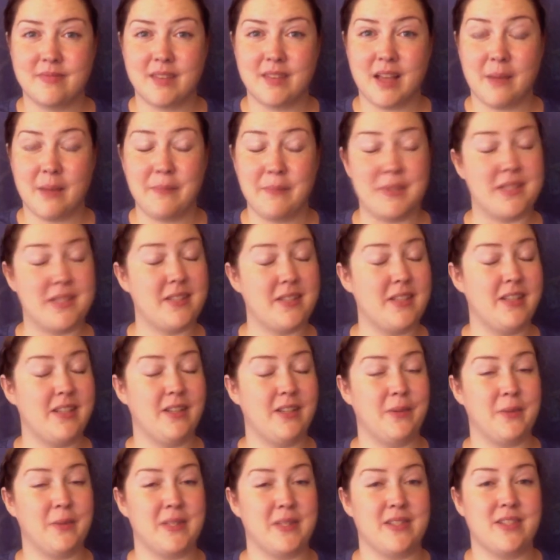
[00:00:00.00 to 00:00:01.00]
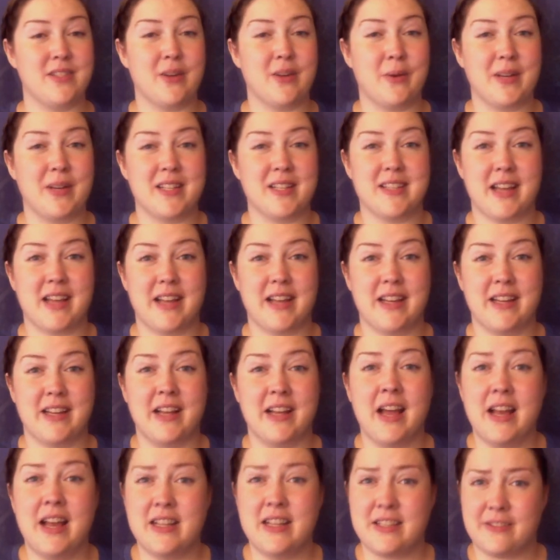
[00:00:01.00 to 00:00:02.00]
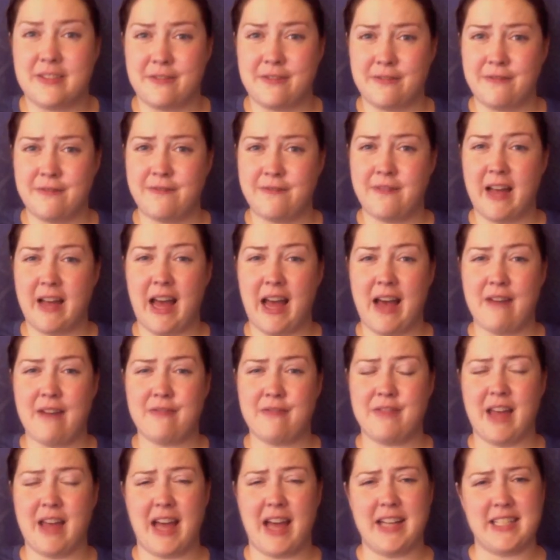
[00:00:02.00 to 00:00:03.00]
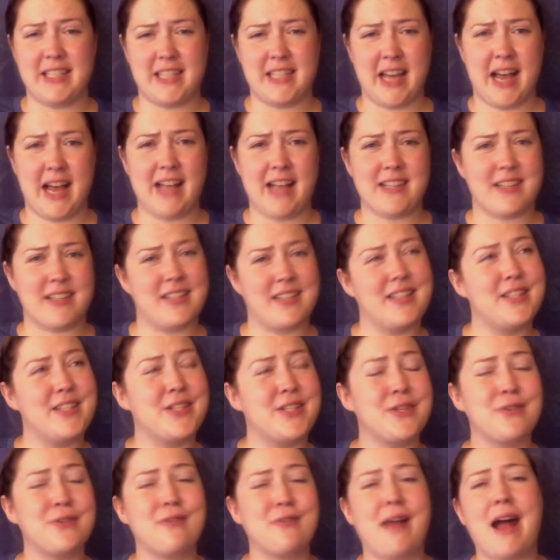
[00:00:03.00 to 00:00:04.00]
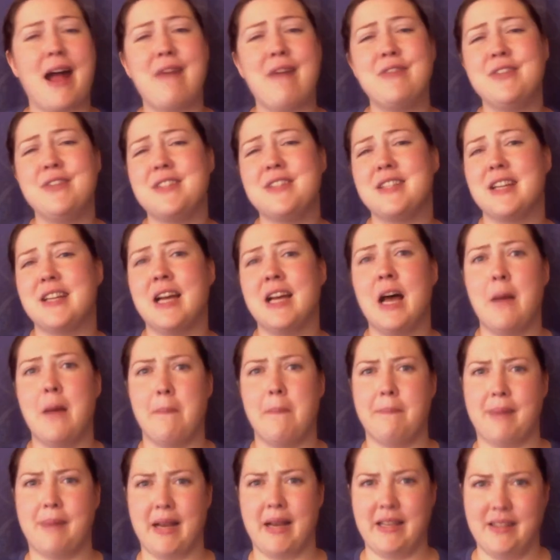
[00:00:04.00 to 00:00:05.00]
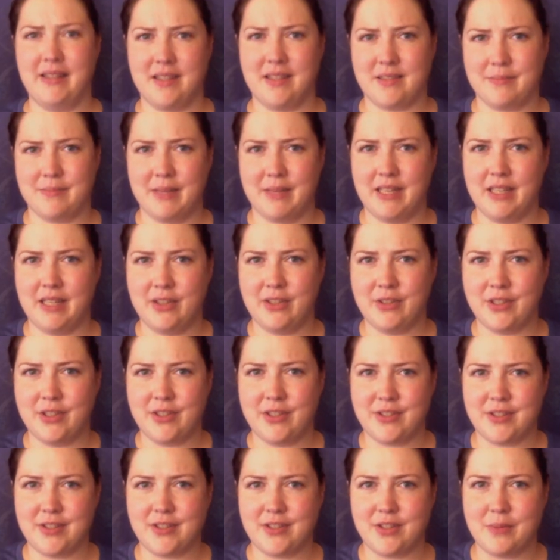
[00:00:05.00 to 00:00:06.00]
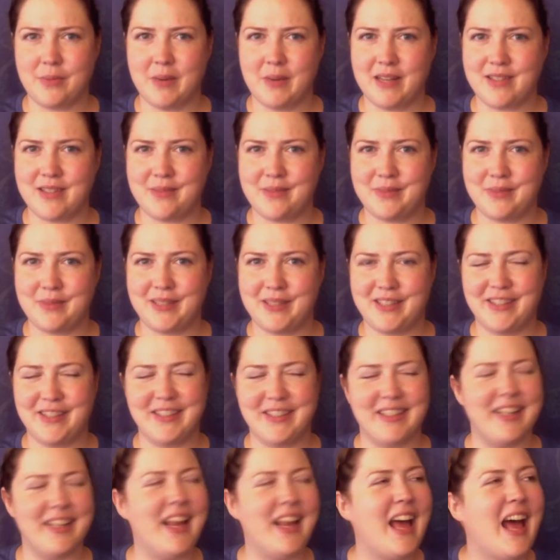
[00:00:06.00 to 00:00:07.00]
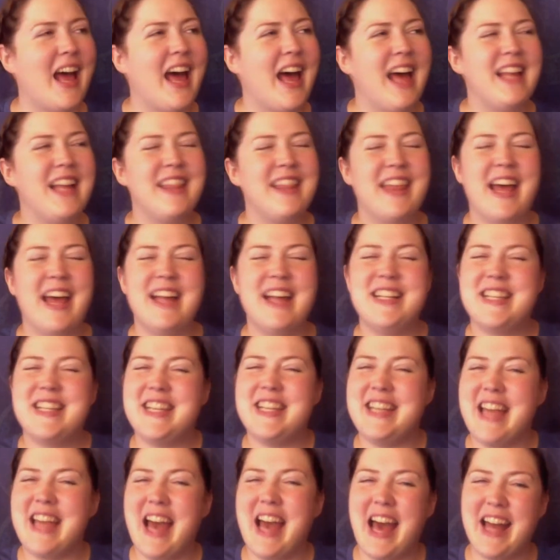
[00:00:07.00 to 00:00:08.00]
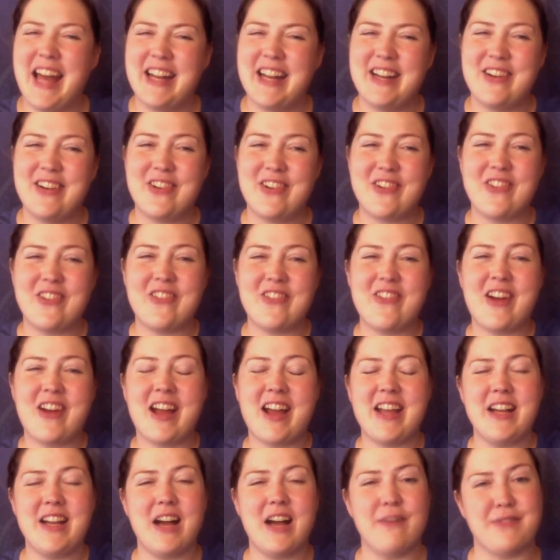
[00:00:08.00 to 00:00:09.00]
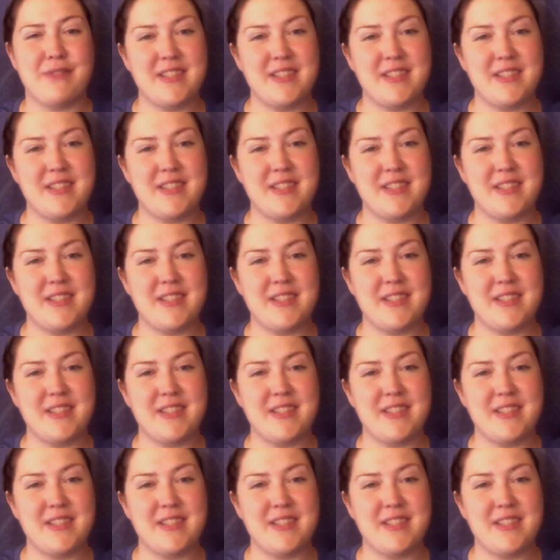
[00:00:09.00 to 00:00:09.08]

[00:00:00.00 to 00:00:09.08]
Mosquito was so excited to have that task to travel to bite as many creatures as she possibly could that she headed right off